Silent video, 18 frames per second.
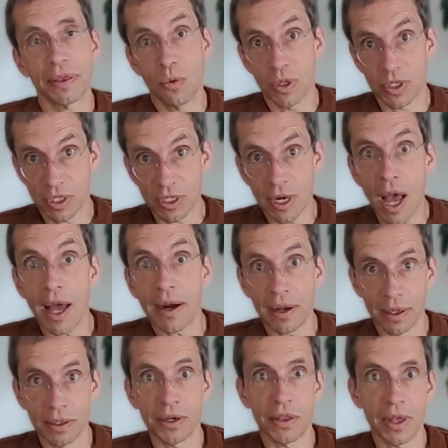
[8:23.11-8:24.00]
who was
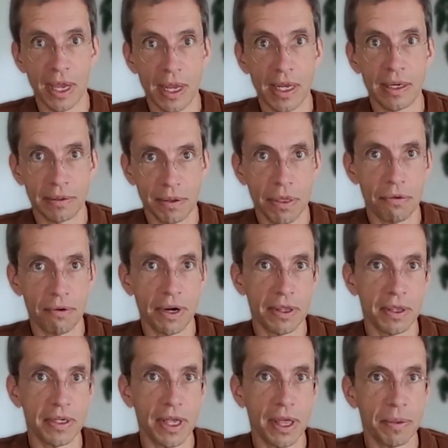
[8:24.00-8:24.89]
not under the
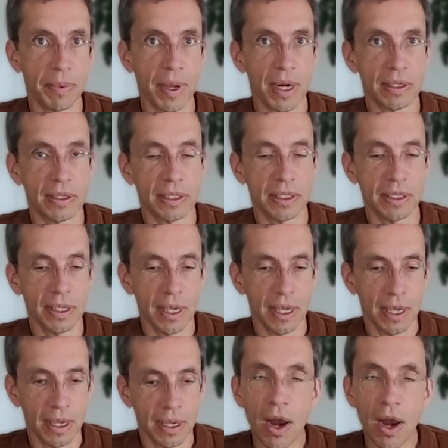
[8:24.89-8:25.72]
threat of the death penalty,